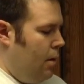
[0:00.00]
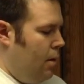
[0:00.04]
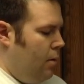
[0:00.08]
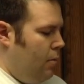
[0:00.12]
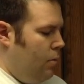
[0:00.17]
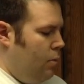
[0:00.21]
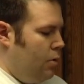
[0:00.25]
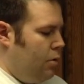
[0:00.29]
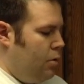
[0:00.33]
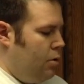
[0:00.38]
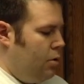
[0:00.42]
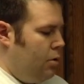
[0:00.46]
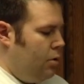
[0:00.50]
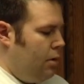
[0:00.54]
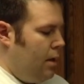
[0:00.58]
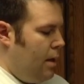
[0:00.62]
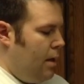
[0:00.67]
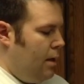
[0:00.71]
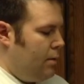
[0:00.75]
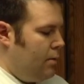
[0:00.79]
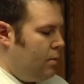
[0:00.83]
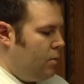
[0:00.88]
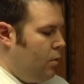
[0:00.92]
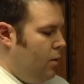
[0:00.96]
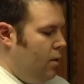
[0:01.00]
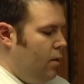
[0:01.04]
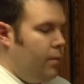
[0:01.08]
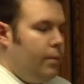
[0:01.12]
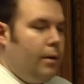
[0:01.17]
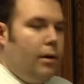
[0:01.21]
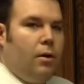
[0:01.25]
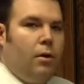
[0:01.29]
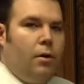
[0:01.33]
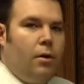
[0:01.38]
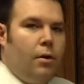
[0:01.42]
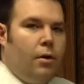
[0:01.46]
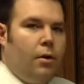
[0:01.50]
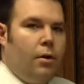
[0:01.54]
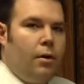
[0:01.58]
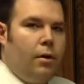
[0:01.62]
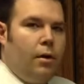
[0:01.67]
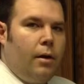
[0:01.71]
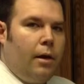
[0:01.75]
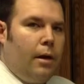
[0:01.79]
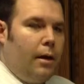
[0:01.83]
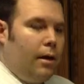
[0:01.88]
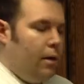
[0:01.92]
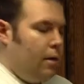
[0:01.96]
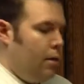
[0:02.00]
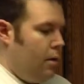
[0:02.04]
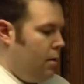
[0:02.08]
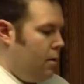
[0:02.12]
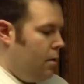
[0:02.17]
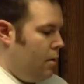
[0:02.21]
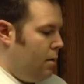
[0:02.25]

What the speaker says: which should last quite a bit longer, and